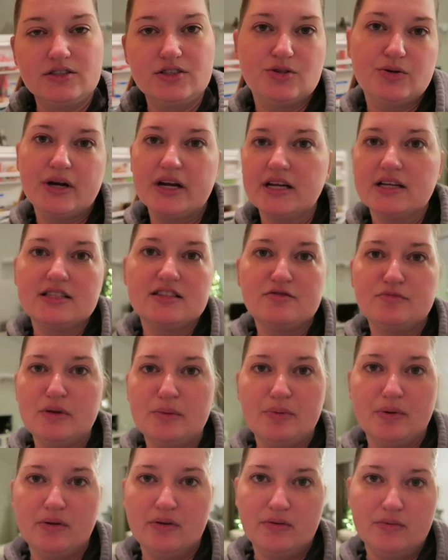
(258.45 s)
drinks if
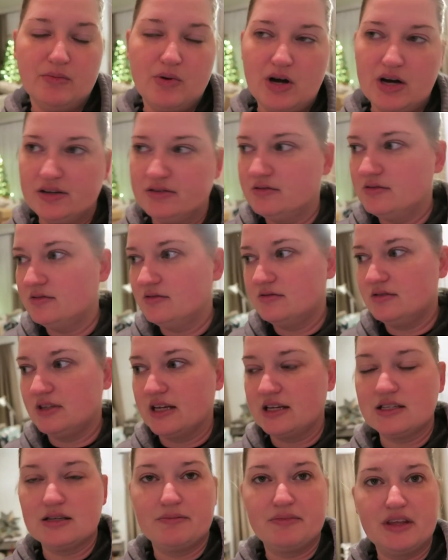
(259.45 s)
people want
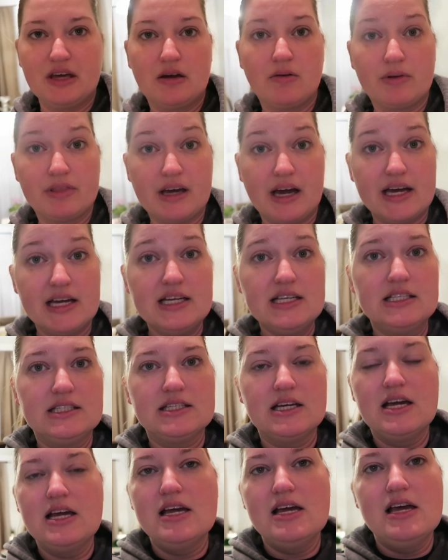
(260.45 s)
like something with ice.